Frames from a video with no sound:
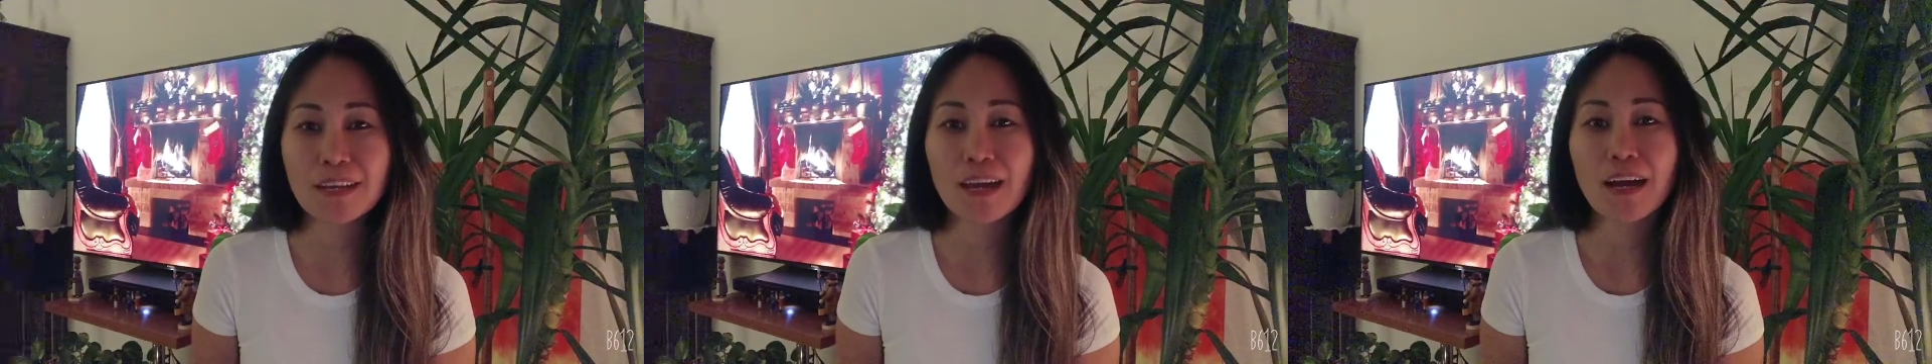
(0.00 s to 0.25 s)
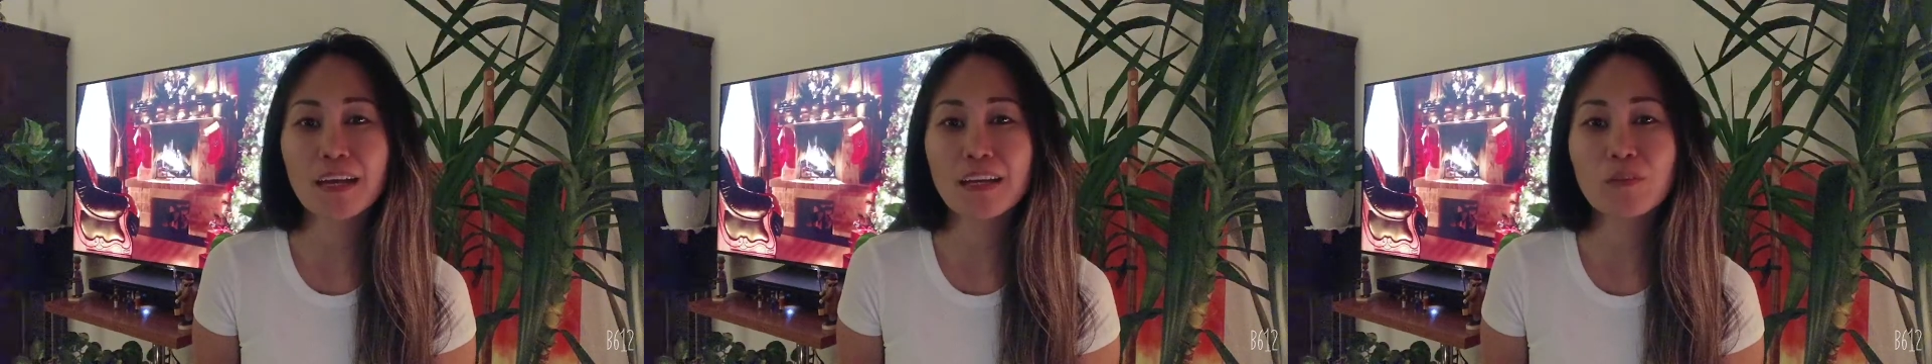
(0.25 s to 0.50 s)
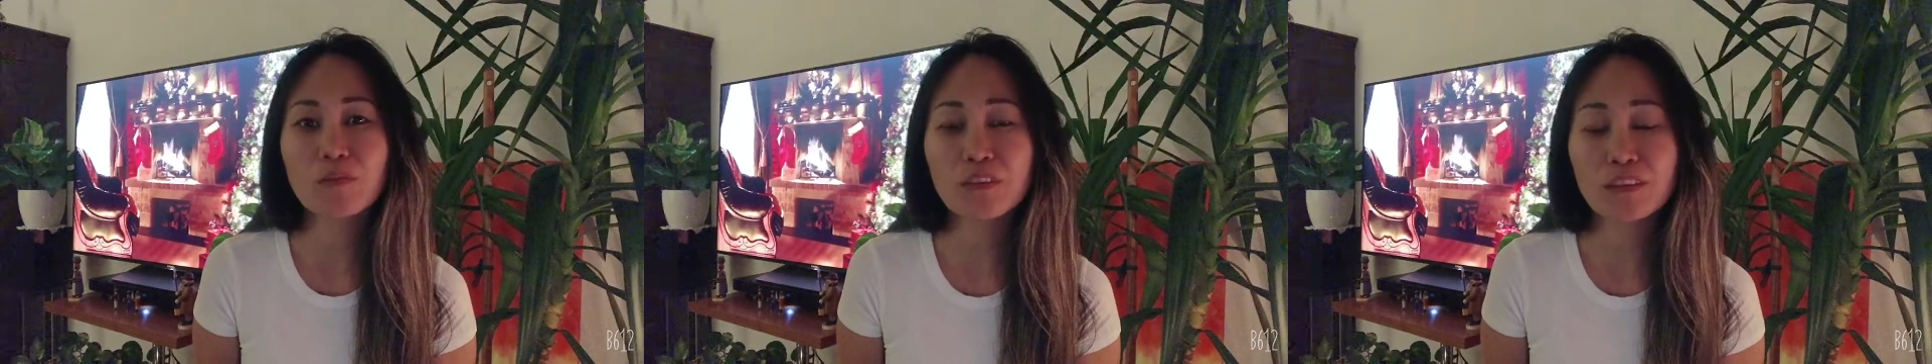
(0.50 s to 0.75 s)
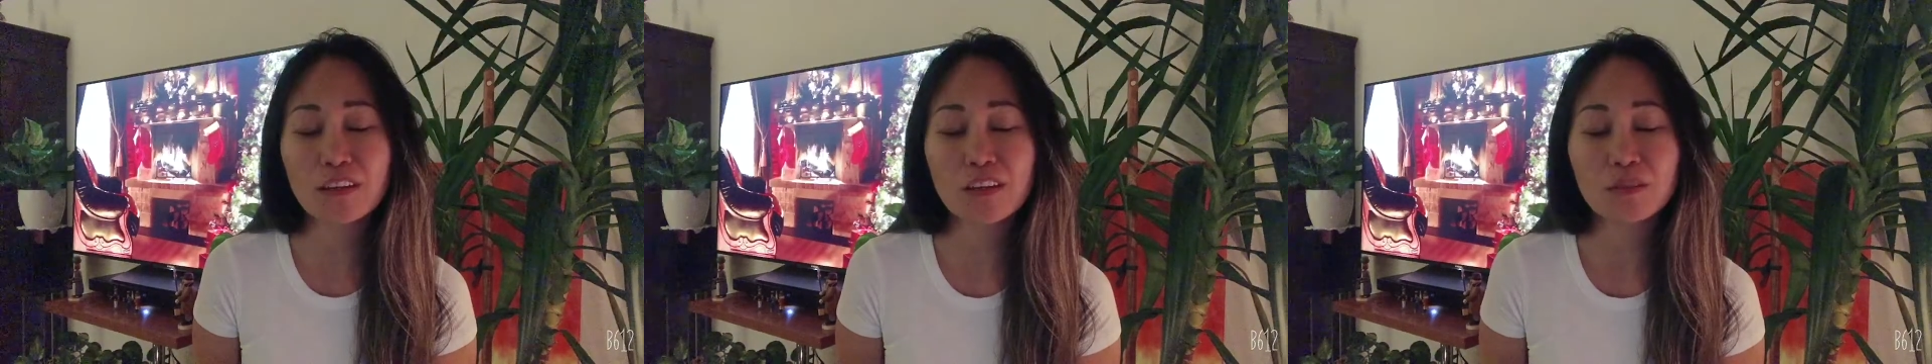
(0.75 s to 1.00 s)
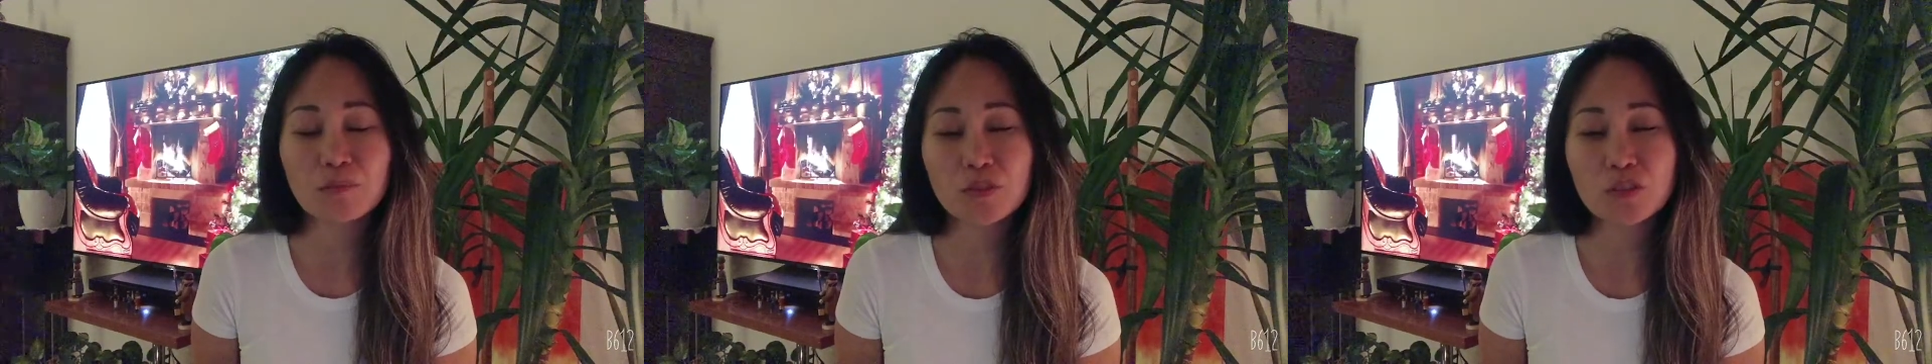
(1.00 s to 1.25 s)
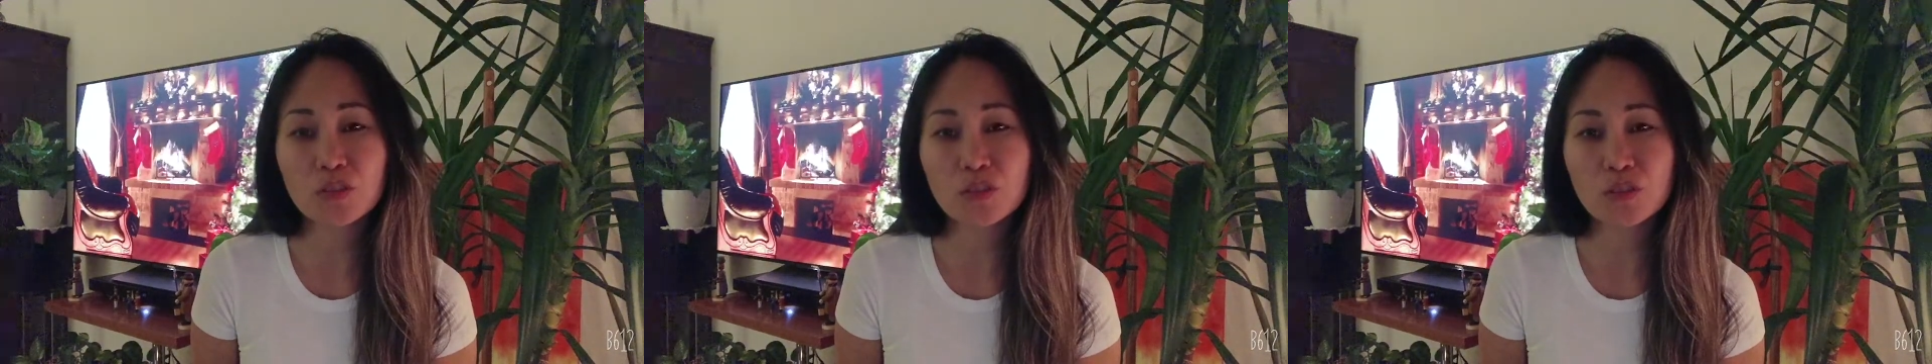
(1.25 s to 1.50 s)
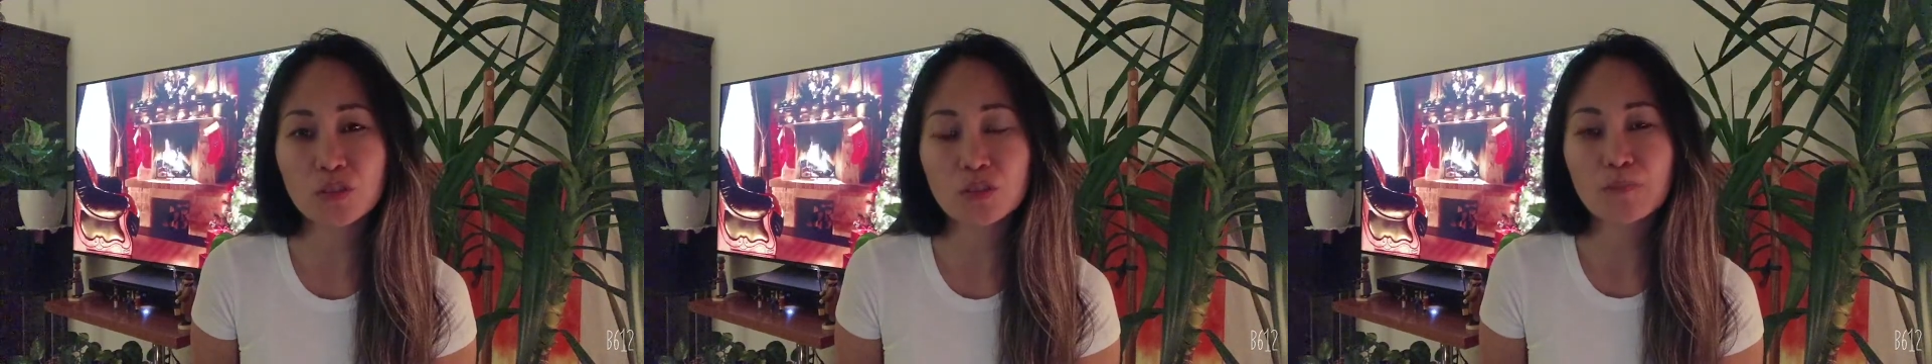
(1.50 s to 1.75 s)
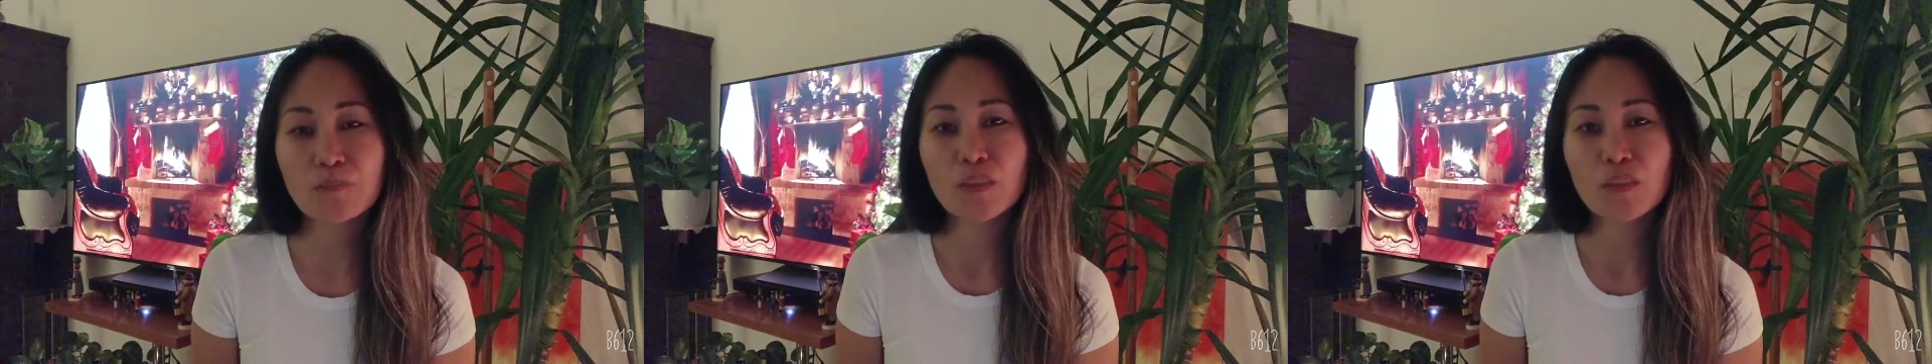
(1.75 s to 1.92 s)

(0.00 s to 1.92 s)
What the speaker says: higher with you in position,